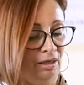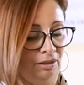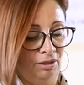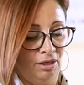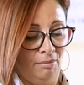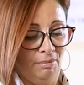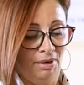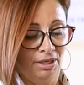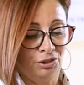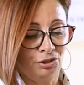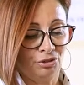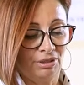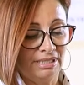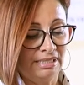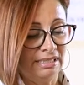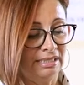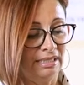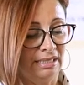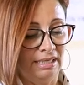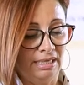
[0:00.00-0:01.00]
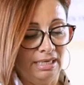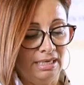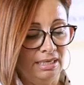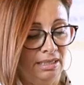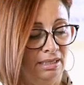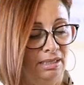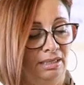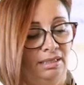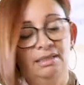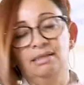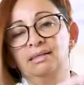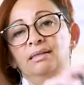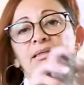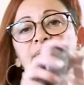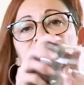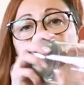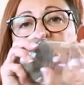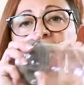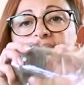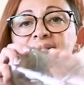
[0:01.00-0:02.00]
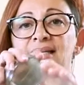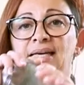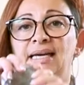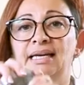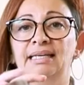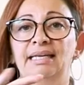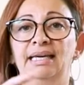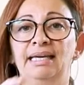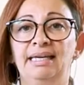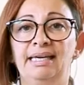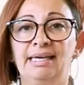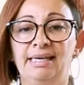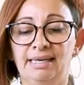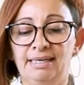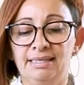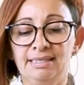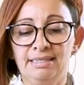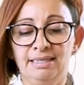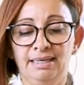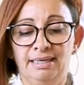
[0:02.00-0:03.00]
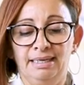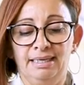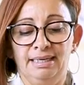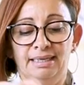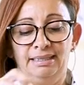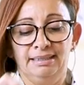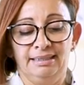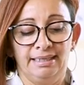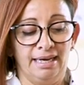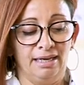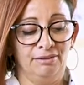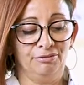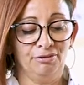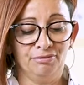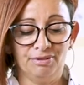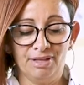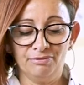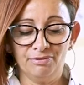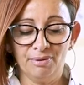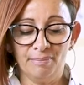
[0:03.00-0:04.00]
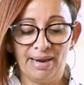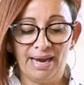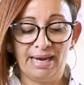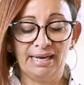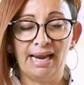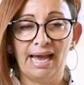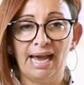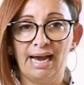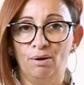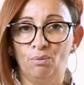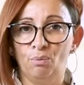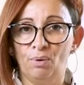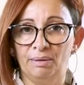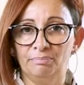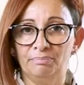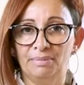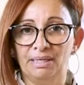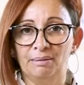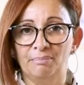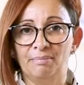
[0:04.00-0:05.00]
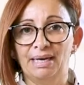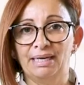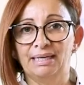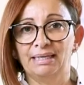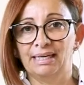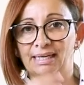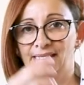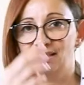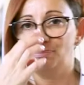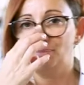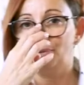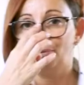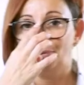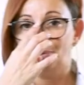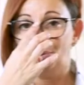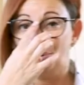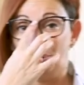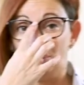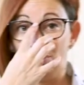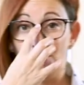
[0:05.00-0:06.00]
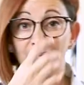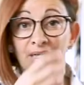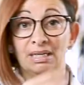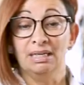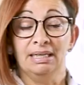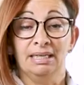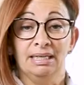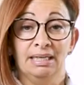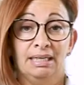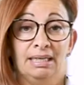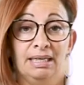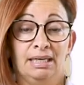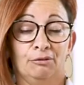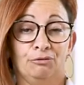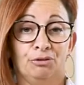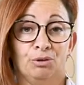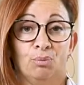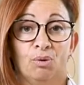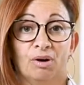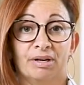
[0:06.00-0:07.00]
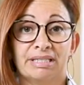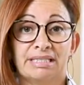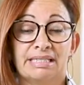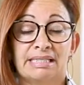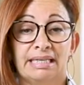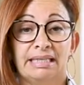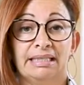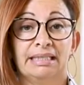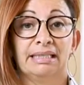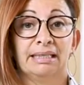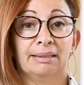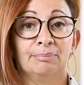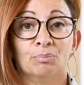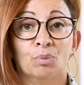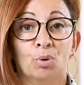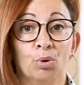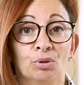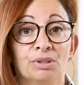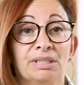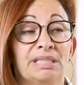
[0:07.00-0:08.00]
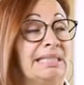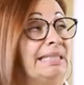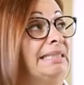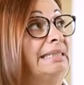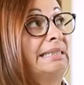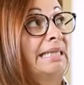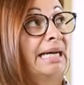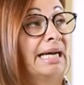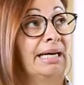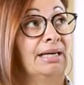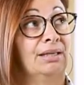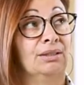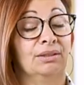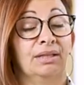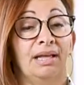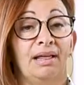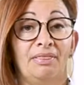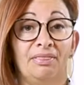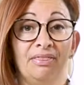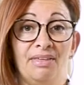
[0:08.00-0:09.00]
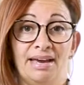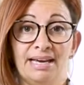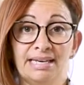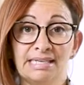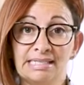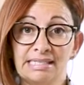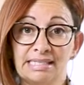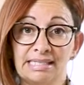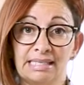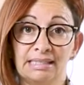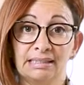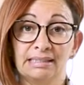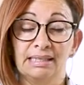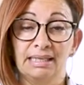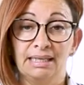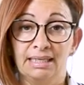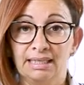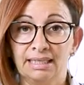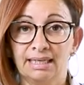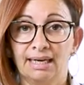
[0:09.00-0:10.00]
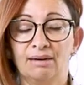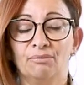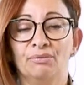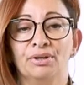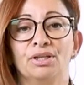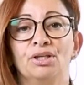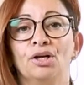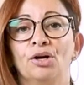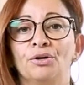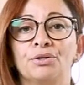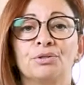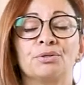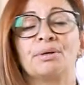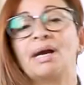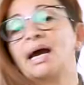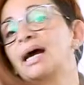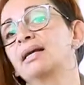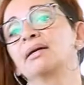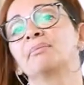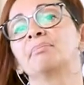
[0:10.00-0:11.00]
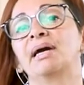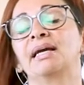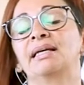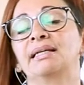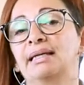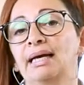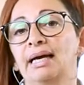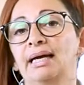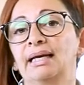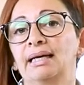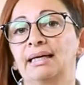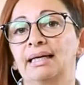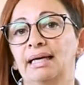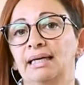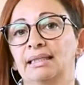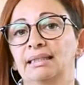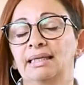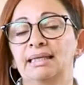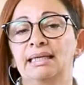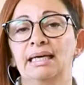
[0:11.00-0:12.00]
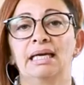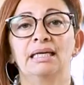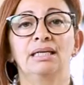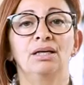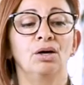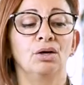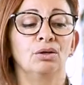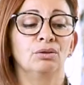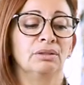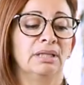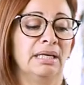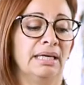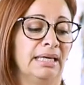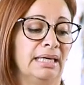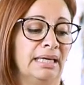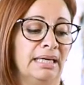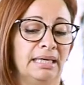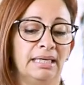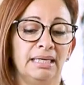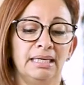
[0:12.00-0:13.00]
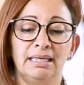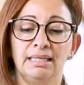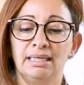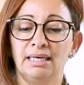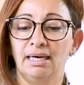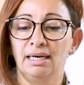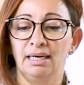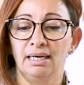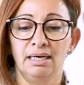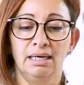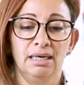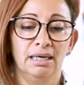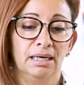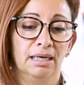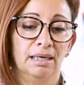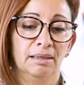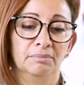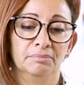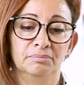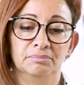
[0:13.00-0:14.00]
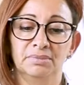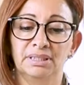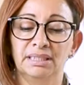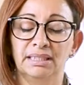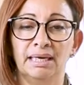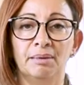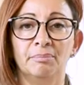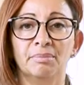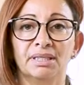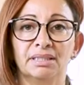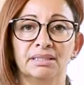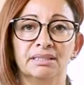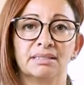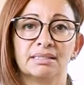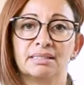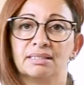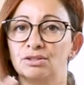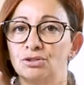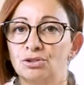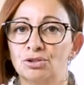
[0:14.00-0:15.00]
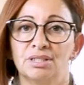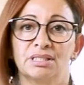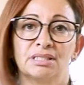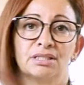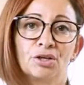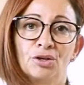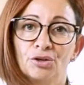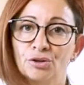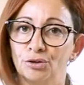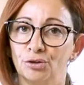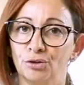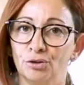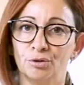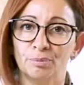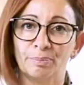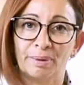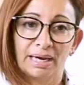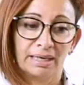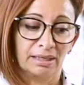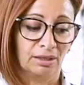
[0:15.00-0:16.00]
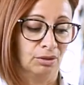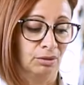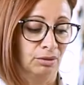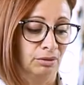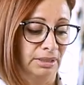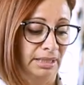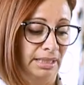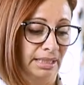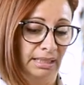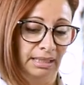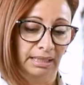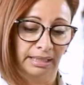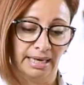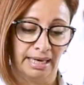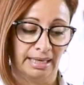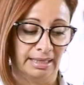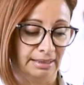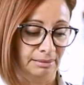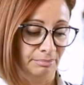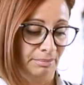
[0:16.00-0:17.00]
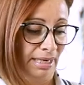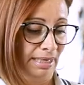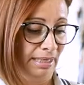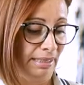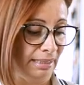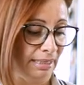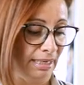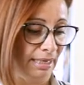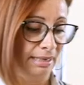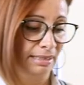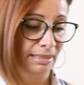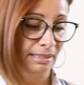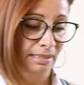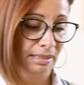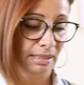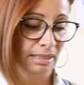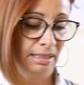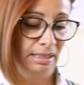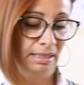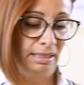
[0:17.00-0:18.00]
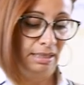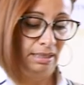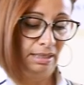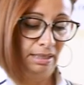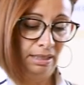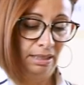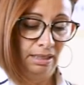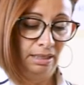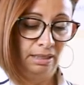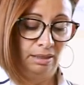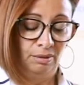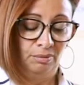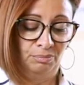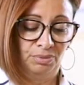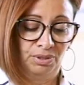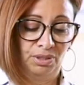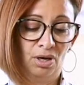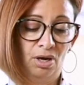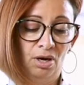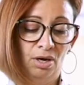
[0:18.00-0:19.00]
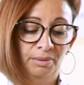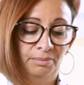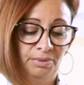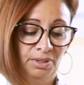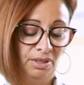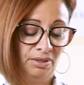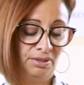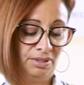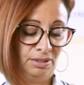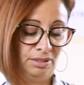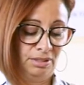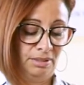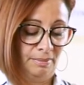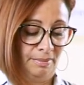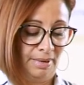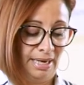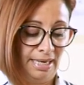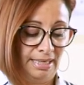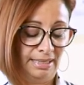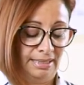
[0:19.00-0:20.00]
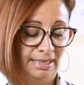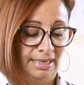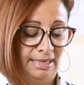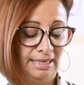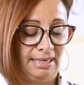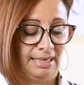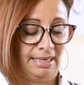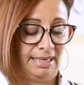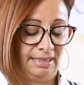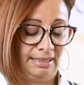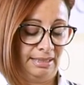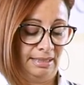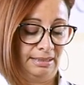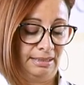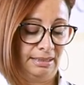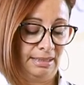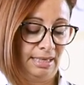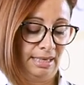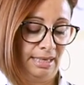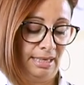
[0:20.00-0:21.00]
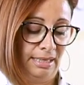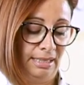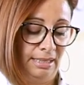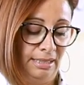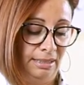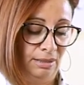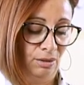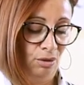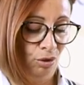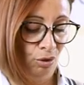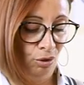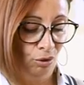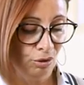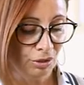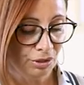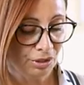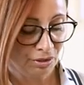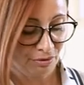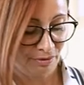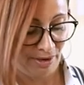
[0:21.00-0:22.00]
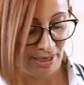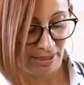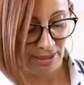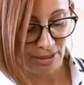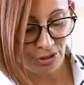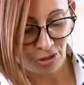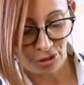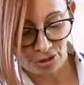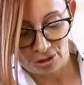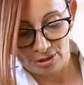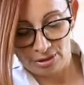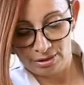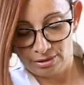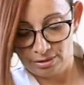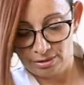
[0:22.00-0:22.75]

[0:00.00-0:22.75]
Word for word: Got my trusty container here. Now, if you've never made our one-minute mayonnaise before, if you want to see it in more detail, there's the link, and we go through how to make gar garlic aioli, um, lemon, citrus, herb aioli, and mayonnaise. So I'm going to make an, a horseradish.